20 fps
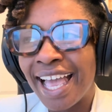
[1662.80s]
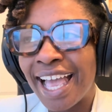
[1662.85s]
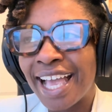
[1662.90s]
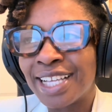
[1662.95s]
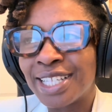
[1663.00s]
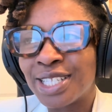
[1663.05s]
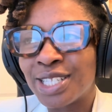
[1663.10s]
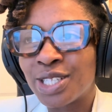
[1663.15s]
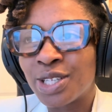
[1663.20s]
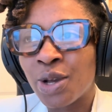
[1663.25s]

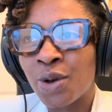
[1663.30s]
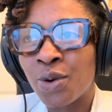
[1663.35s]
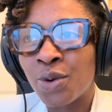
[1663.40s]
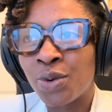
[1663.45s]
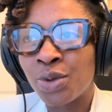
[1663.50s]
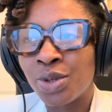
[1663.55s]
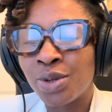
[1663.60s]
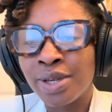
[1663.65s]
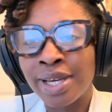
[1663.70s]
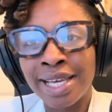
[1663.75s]
And so
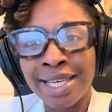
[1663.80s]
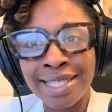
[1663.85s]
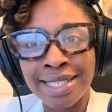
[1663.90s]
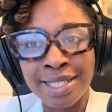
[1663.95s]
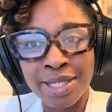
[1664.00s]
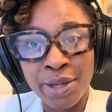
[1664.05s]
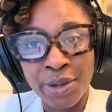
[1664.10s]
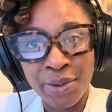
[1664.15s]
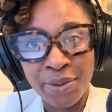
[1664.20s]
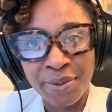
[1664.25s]
you
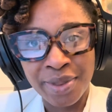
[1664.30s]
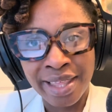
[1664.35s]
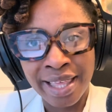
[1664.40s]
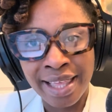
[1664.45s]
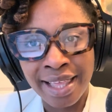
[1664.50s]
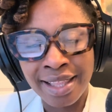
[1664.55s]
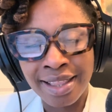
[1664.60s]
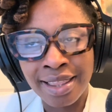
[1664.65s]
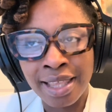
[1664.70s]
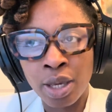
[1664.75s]
guys know
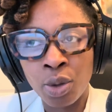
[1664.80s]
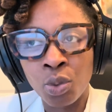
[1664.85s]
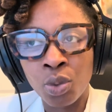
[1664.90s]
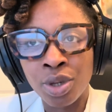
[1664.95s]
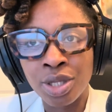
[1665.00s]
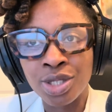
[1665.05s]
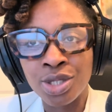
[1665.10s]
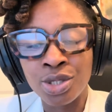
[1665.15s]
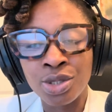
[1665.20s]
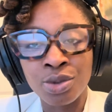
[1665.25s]
that they
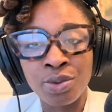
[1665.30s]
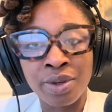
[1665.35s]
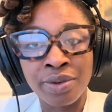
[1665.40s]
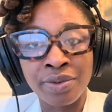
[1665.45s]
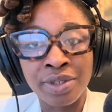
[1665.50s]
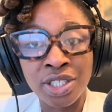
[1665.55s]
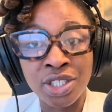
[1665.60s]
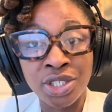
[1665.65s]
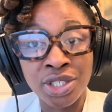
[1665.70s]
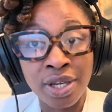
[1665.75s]
want to do a
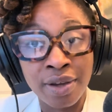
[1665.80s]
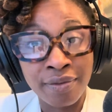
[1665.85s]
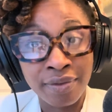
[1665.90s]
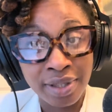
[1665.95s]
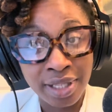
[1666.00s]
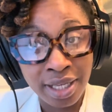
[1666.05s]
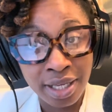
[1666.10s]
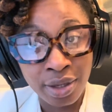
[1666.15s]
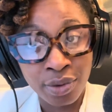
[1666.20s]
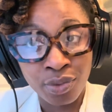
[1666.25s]

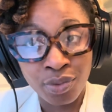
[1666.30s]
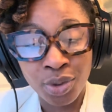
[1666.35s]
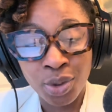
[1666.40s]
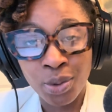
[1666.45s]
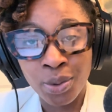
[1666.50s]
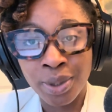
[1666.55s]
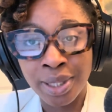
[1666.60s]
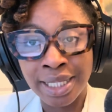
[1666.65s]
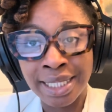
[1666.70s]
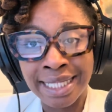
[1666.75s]
reshuffling, a
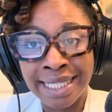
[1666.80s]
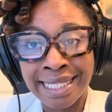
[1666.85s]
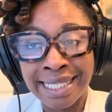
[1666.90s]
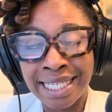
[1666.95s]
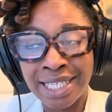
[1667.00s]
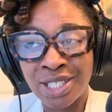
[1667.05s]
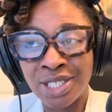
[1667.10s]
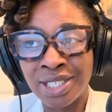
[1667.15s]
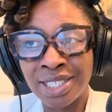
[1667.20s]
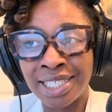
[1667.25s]

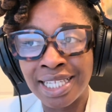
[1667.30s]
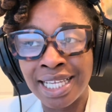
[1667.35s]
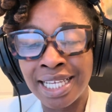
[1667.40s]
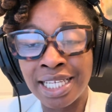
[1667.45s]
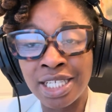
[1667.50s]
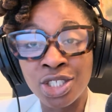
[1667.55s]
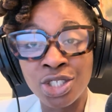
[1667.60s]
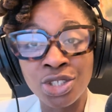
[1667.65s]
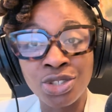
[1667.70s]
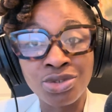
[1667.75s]
reorganization, and
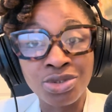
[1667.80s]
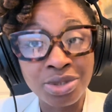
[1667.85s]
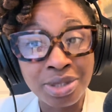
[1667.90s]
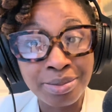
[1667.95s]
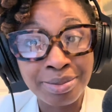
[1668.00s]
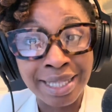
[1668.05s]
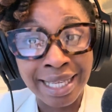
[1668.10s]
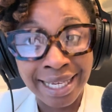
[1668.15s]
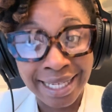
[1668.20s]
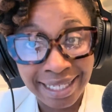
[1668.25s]
a
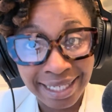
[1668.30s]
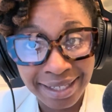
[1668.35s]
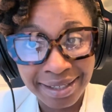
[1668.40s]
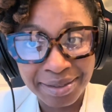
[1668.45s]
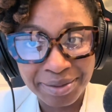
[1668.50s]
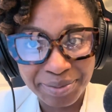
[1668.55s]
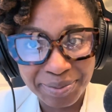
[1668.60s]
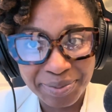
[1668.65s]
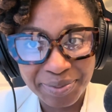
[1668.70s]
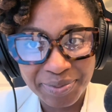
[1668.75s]
streamlining
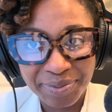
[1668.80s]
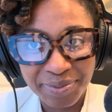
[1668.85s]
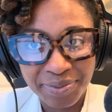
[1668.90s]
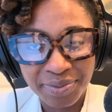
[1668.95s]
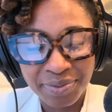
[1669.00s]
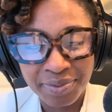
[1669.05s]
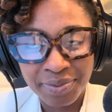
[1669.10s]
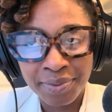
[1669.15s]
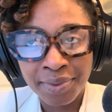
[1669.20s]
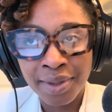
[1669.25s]

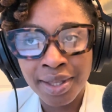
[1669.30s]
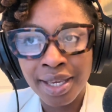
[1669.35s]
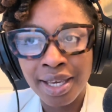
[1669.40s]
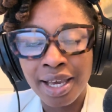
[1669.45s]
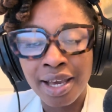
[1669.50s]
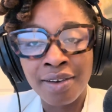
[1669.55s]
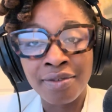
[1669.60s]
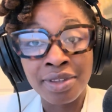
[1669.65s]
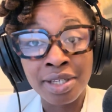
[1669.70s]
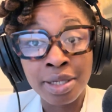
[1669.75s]

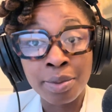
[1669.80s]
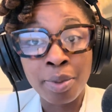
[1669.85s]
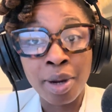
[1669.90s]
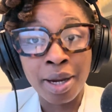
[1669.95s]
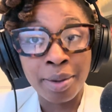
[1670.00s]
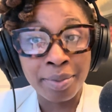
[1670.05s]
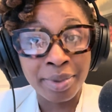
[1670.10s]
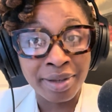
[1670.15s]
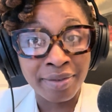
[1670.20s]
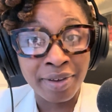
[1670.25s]
of the
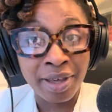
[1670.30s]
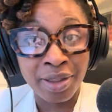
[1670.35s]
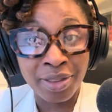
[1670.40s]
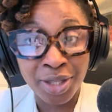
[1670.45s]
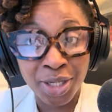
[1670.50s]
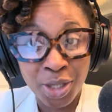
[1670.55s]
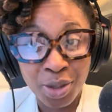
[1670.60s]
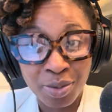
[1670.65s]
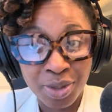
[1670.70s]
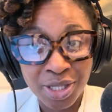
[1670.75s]
Department of Health
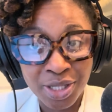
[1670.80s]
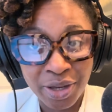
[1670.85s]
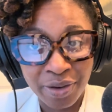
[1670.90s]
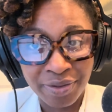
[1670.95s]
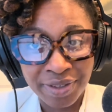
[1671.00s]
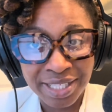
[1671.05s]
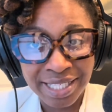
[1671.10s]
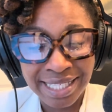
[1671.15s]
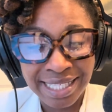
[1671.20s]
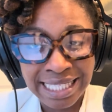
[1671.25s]
and Human
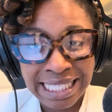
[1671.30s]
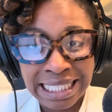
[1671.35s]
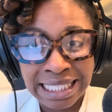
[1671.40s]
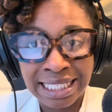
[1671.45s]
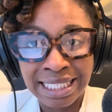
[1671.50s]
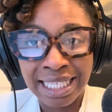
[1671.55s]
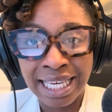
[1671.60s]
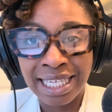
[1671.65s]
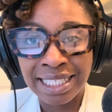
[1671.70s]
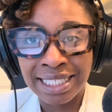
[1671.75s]
Services,
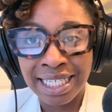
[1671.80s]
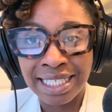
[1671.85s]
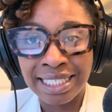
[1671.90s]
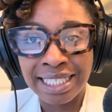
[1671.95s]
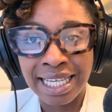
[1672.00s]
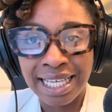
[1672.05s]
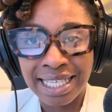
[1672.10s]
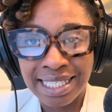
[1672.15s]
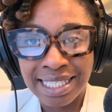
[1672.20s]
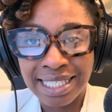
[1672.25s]

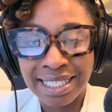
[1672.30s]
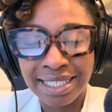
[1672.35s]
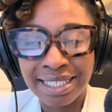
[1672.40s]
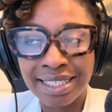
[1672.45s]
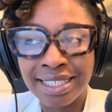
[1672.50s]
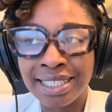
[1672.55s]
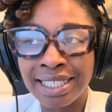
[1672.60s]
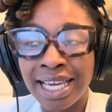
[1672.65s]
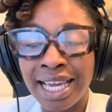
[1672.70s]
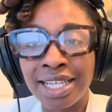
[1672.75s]
DHHS.
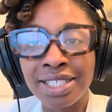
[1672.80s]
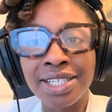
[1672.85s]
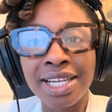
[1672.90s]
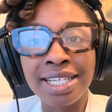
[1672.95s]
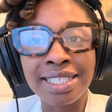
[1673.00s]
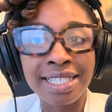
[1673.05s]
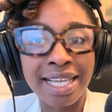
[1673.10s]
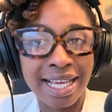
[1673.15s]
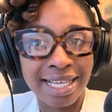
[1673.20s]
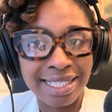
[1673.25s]

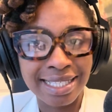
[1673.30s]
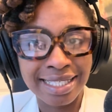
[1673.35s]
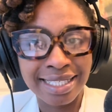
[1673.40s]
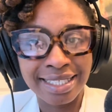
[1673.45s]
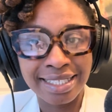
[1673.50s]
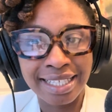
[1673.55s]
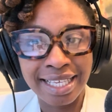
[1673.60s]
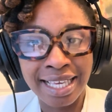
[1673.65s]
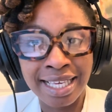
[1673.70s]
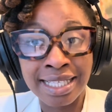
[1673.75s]
DHHS
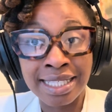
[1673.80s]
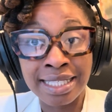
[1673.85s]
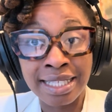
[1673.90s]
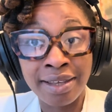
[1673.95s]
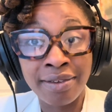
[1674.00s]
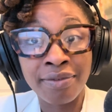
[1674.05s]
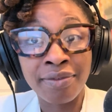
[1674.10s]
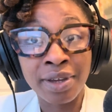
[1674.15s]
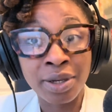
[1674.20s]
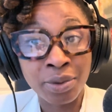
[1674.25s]
is
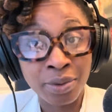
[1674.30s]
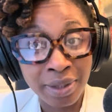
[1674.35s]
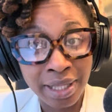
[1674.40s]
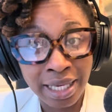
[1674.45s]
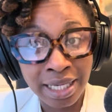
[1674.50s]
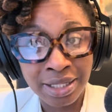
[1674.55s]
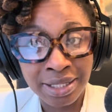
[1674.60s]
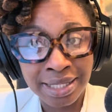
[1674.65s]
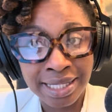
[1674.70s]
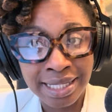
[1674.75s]
the federal
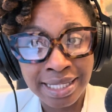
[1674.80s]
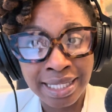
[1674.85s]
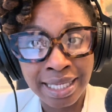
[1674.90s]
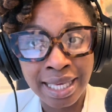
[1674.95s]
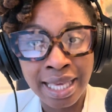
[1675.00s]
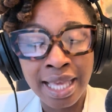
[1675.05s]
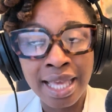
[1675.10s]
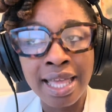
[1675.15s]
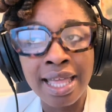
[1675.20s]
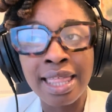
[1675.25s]

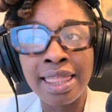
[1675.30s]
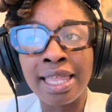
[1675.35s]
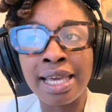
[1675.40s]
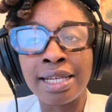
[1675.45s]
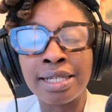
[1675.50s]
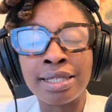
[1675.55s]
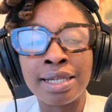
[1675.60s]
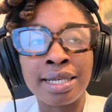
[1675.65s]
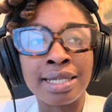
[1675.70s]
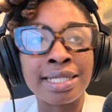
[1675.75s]
agency
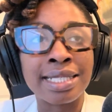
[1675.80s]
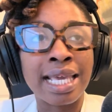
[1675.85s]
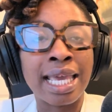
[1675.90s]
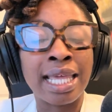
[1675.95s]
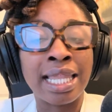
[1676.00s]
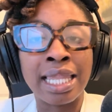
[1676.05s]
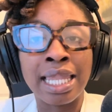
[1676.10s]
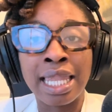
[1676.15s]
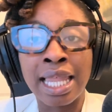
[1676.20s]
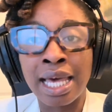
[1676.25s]
that does
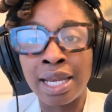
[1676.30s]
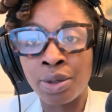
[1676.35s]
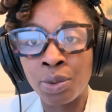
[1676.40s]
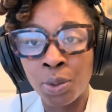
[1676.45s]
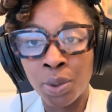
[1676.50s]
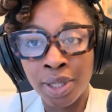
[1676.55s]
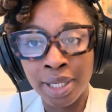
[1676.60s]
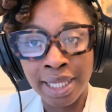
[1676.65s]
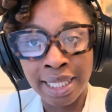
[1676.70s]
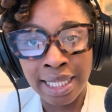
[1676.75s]
a lot of
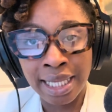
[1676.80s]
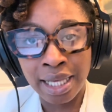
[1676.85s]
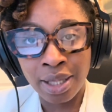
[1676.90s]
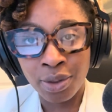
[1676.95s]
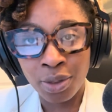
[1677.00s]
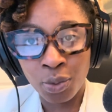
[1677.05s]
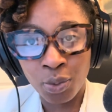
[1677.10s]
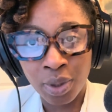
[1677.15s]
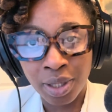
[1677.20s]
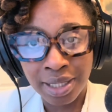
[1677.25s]
work in the
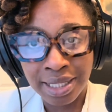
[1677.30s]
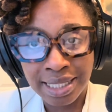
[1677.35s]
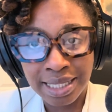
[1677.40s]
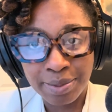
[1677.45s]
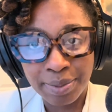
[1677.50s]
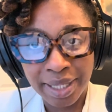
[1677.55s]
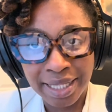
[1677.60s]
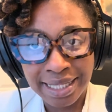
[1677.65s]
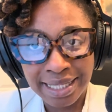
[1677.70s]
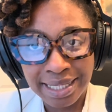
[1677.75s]
health and wellness
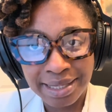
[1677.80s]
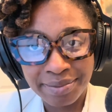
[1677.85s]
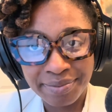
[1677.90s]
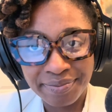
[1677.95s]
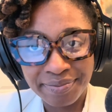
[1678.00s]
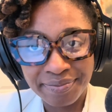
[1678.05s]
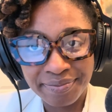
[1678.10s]
space.